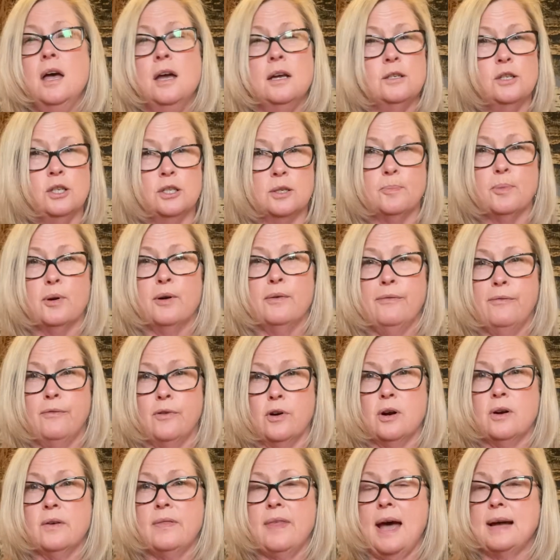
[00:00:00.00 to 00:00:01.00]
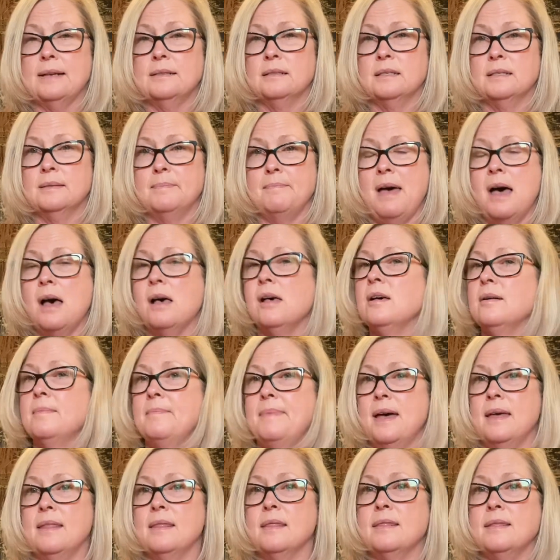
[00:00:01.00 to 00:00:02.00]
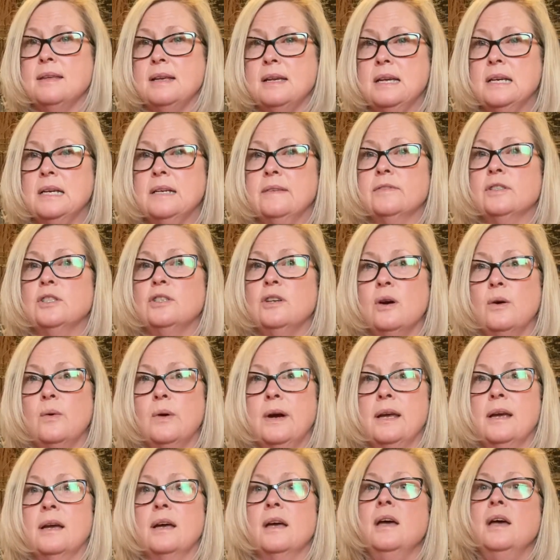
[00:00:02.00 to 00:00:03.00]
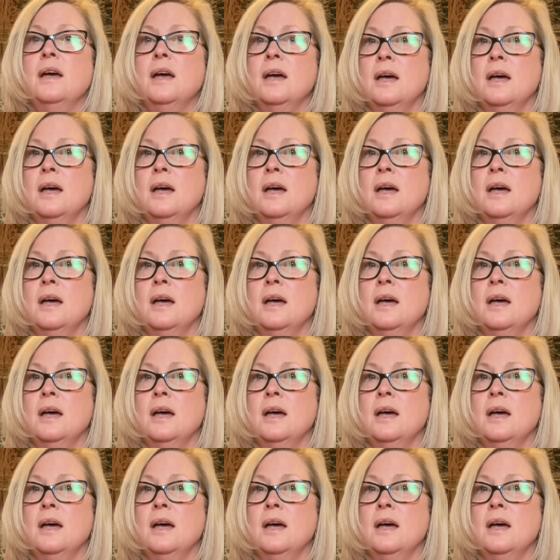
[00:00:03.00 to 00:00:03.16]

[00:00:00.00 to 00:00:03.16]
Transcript: just prefer that smell, but Thieves, knowing